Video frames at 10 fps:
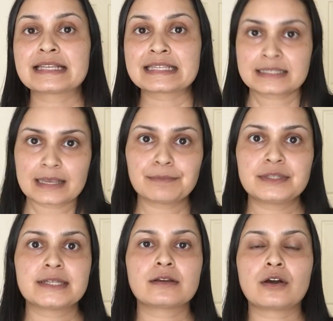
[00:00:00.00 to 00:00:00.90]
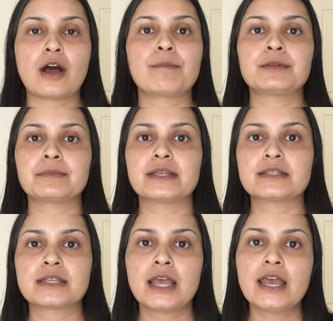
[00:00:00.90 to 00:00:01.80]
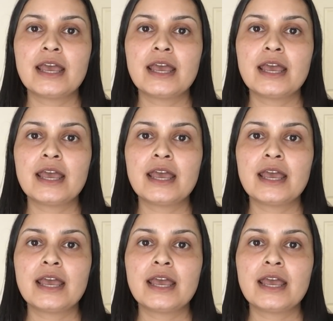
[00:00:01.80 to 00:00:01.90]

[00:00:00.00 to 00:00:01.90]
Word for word: accepting compliments.